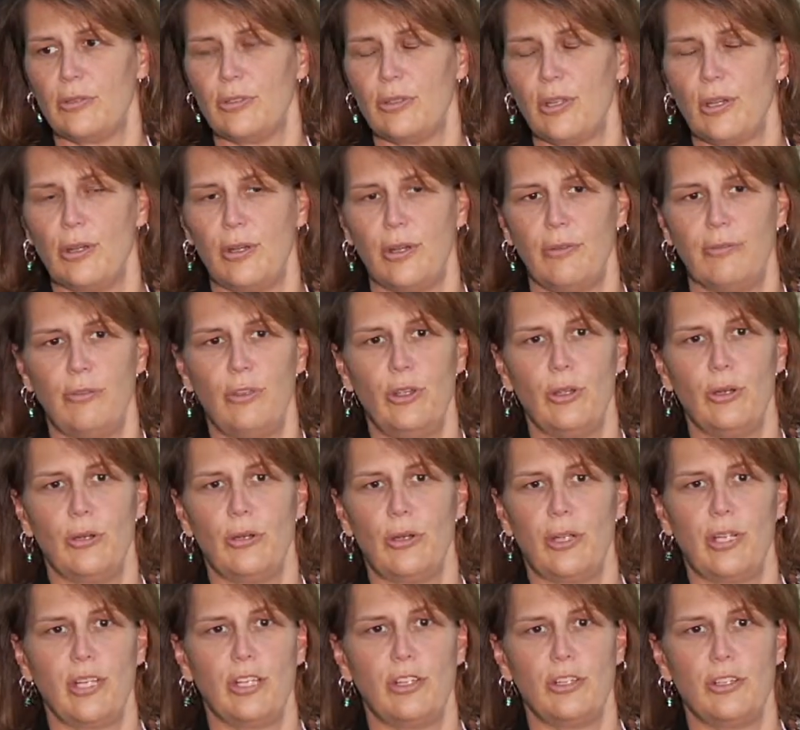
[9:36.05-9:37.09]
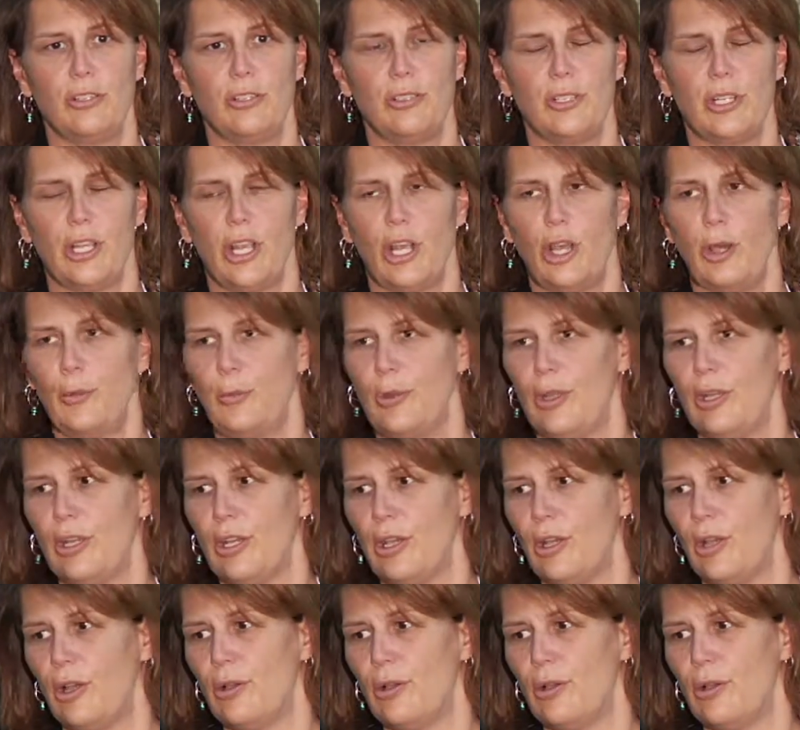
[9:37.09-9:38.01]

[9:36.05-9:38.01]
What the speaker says: So if you're in a nursing home and